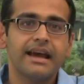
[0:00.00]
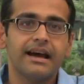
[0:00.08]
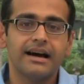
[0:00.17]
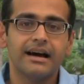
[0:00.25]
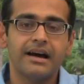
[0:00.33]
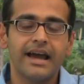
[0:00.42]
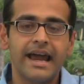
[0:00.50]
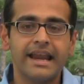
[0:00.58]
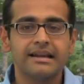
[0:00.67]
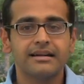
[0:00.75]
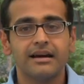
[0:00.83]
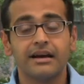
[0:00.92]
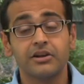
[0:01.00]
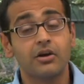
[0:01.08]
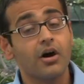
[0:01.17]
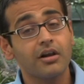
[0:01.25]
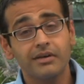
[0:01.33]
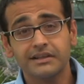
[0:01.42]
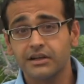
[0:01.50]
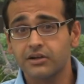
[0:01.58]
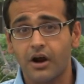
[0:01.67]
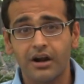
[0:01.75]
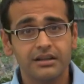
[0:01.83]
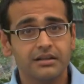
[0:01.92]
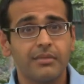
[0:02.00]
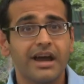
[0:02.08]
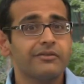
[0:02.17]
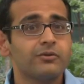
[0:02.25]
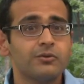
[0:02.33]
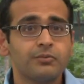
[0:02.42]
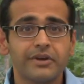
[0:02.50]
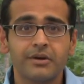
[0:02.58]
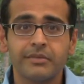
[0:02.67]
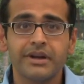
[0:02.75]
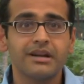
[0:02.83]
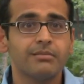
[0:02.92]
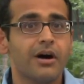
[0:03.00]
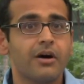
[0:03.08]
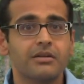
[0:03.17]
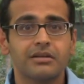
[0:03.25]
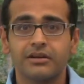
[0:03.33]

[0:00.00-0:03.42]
All of us are taught the My Food Pyramid about